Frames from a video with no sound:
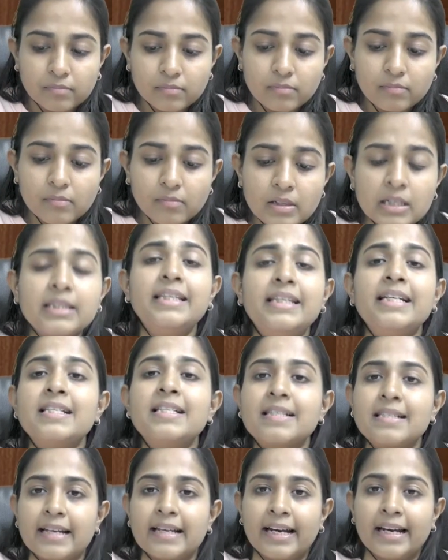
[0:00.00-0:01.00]
this
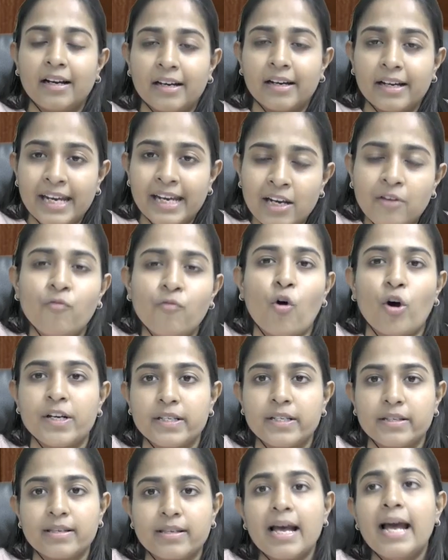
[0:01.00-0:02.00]
invoice
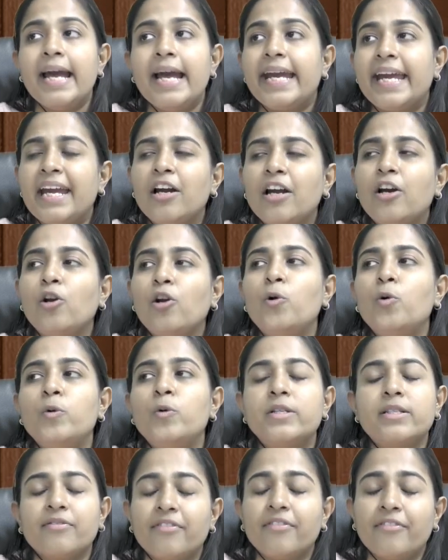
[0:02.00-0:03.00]
includes
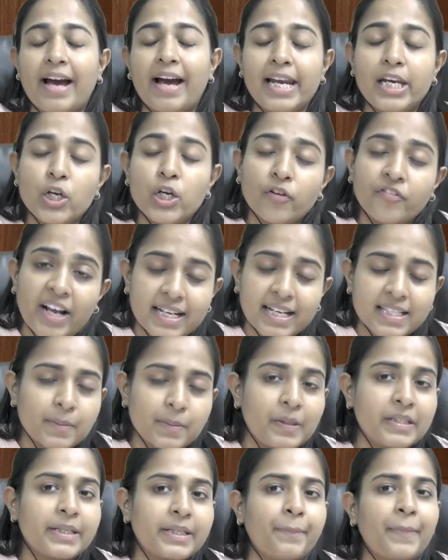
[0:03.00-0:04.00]
value of taxable
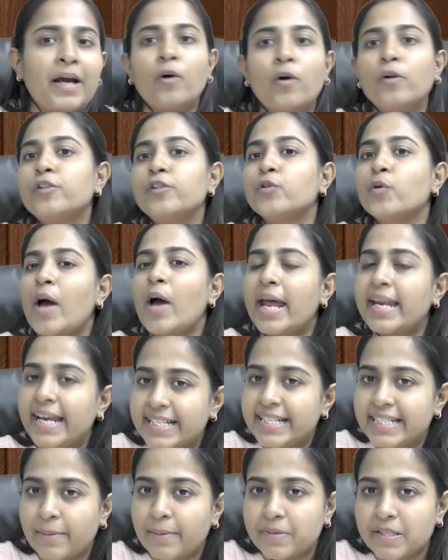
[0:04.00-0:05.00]
supply also and
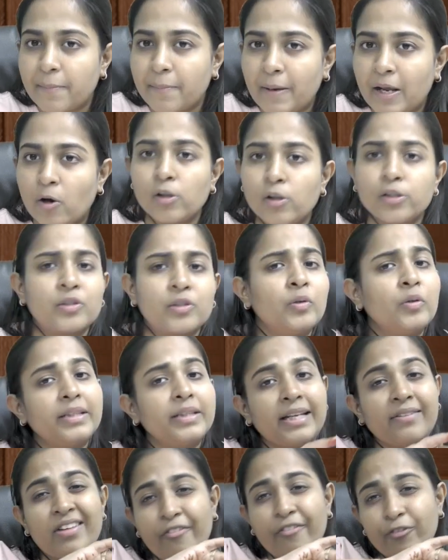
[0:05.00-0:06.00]
exempt supply also, then we
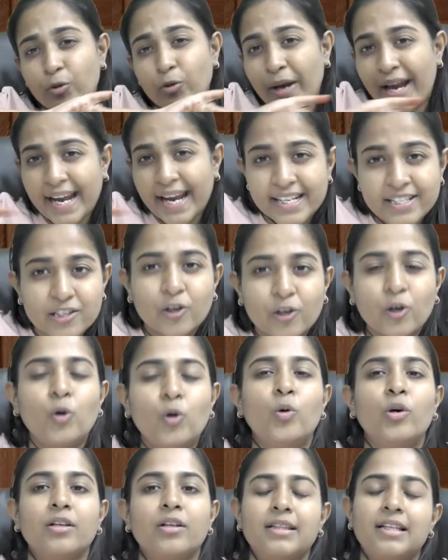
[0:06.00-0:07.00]
have to exclude
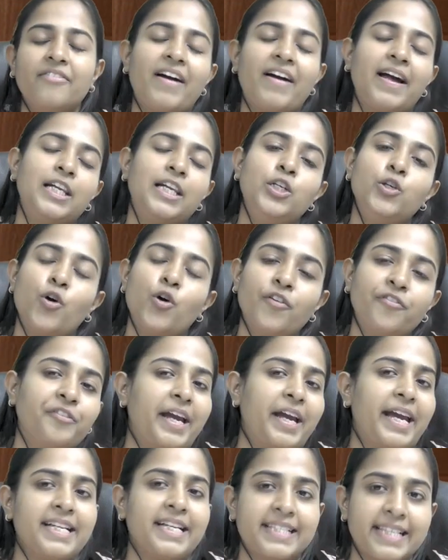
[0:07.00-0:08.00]
the value of
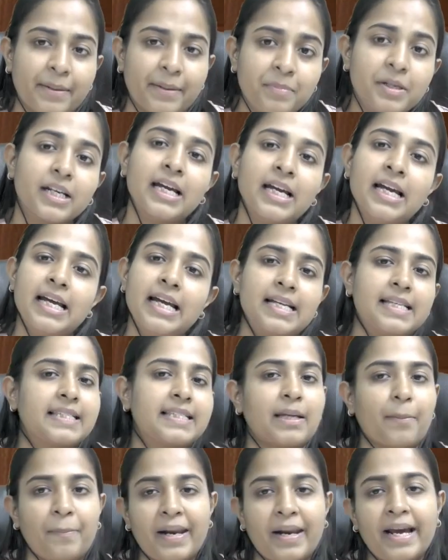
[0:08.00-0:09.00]
exempt
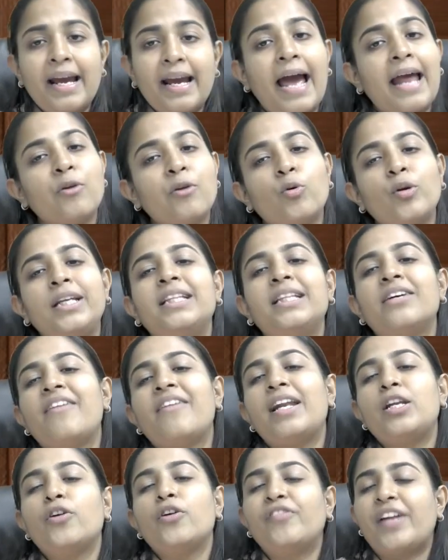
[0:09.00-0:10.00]
supply and only the value of
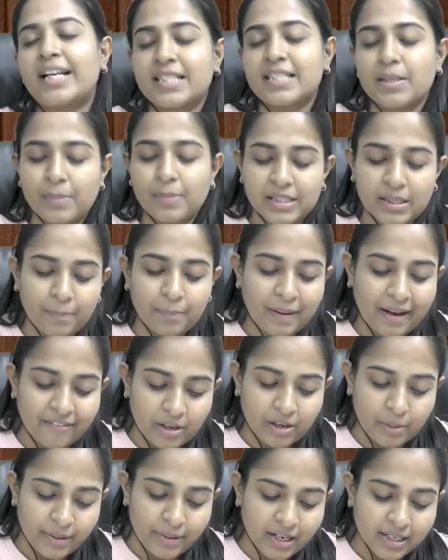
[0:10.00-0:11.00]
taxable supply will be
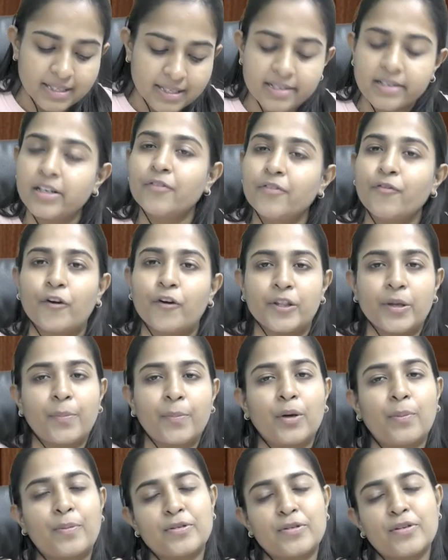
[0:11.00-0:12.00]
considered for the
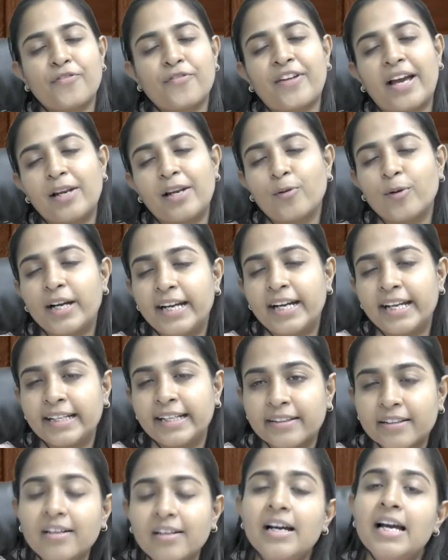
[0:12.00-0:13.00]
purpose of calculating the
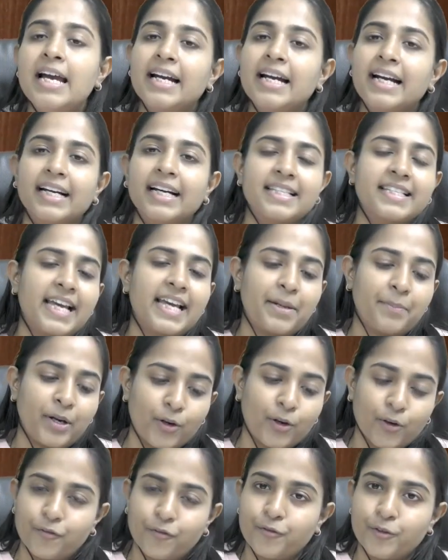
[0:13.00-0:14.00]
consignment of
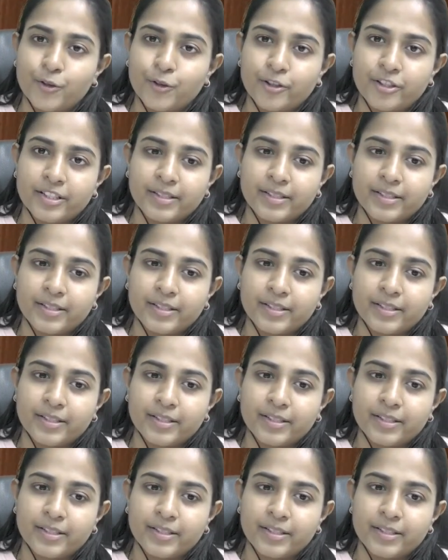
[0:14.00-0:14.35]
goods.